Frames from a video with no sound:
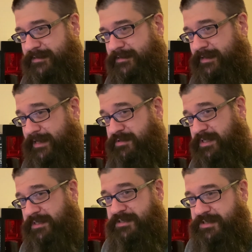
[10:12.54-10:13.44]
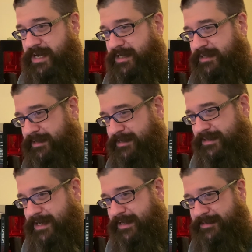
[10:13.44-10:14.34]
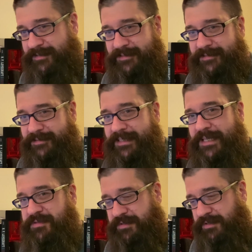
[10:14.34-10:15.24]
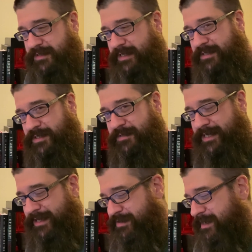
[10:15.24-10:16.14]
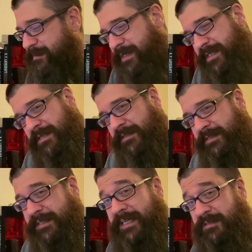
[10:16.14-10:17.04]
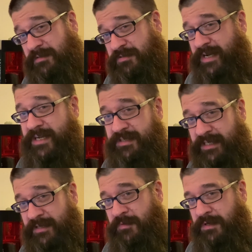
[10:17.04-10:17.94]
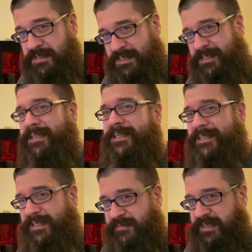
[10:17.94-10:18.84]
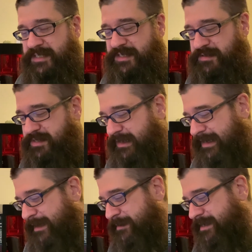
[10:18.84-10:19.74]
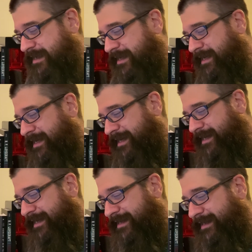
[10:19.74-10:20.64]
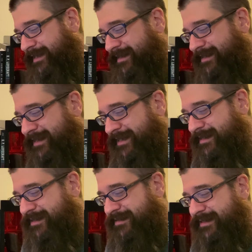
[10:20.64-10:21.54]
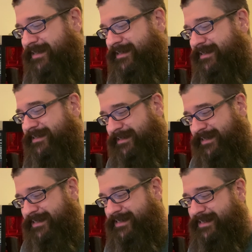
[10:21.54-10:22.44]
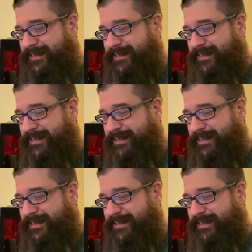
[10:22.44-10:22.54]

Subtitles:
electric shock that's not lethal or not too dangerous, but things will gradually get worse if he continues to lapse. And so it's